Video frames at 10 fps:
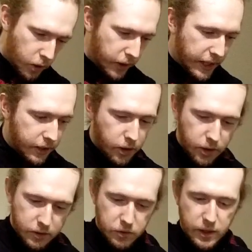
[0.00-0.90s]
Oh yeah, no,
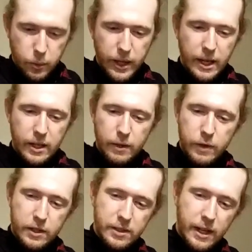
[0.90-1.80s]
that's right. We gotta, if
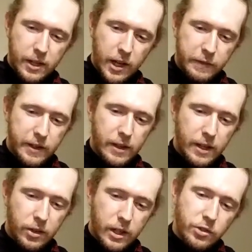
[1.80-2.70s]
there's not enough in
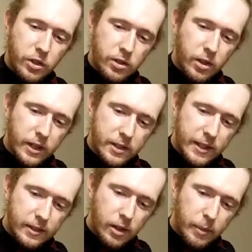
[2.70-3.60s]
there, then it's just all gonna
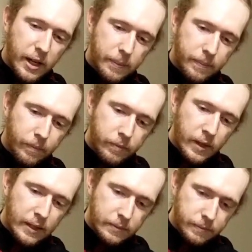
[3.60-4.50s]
sink to the bottom.
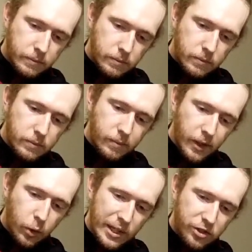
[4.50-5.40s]

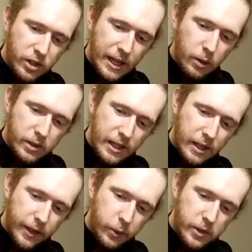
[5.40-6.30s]
Question, how
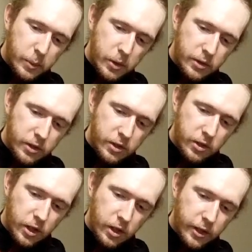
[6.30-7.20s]
exactly are we supposed to
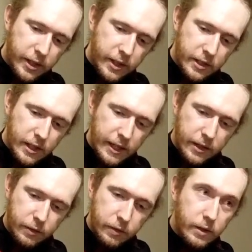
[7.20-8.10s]
stir in this kind
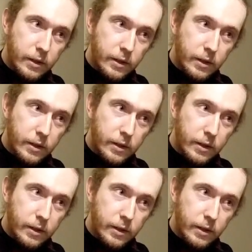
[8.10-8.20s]
of...